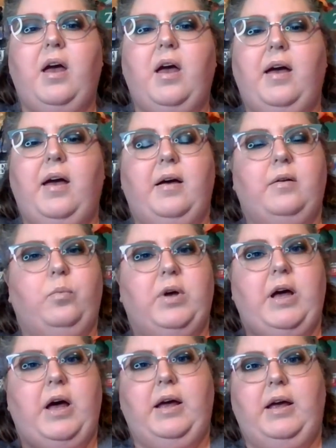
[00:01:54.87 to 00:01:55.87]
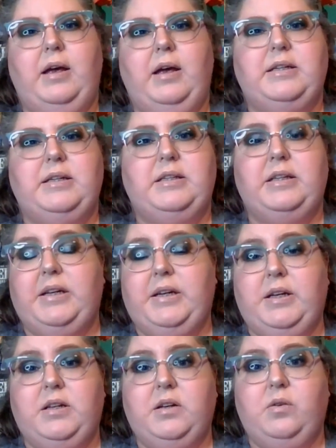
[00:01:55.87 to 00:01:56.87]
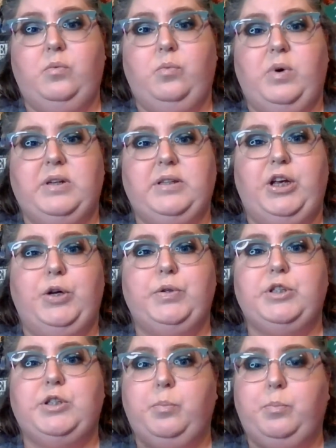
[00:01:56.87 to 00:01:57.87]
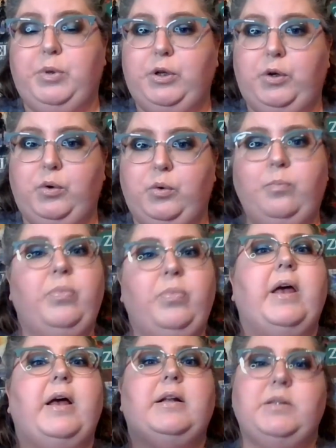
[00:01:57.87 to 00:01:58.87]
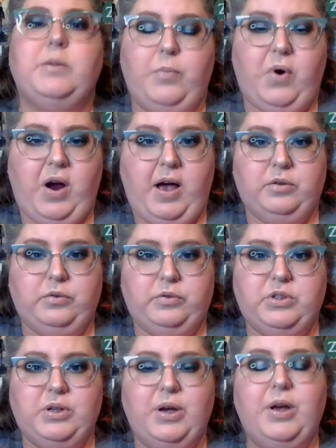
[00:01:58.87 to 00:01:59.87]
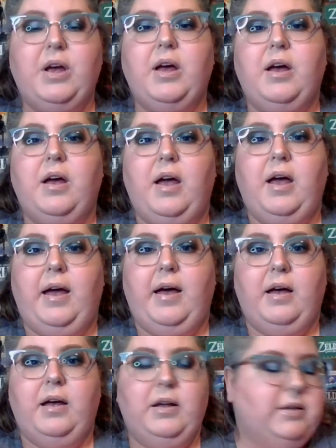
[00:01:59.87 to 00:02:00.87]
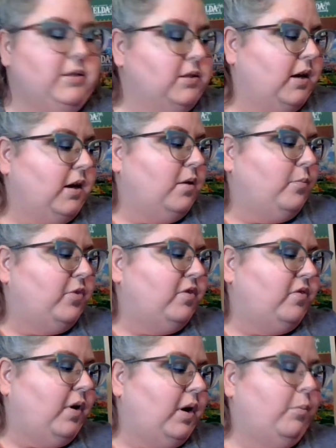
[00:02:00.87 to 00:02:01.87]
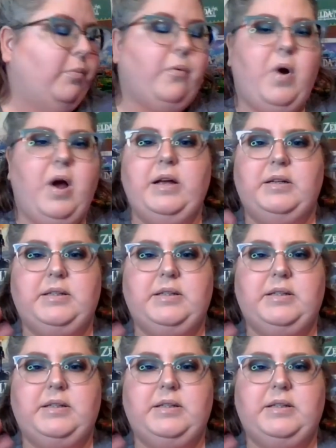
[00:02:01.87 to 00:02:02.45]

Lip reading: And what I did was I used some blue and some browns and the very bright